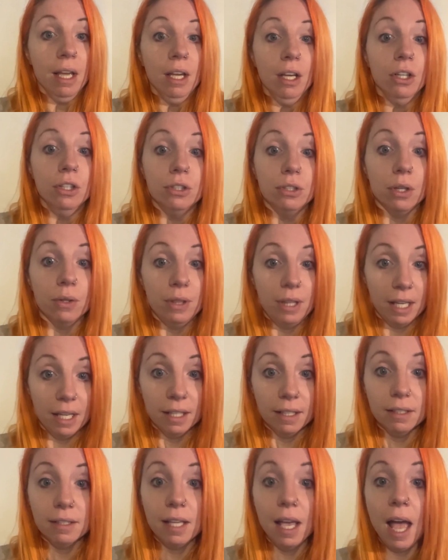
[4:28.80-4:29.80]
So
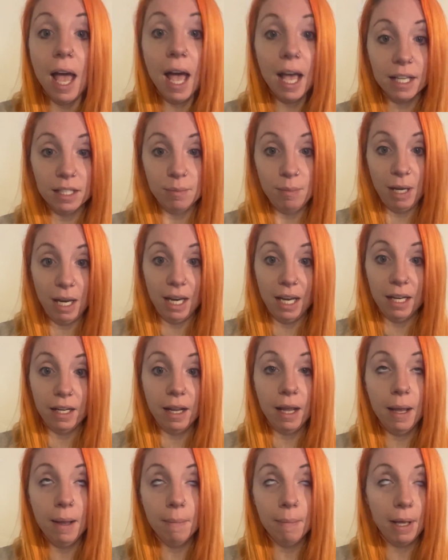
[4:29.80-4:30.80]
this has made
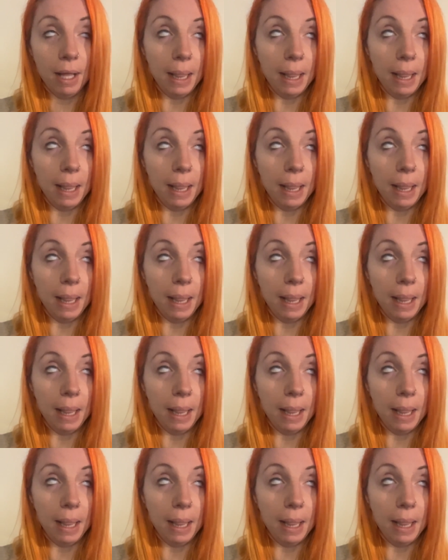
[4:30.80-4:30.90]
my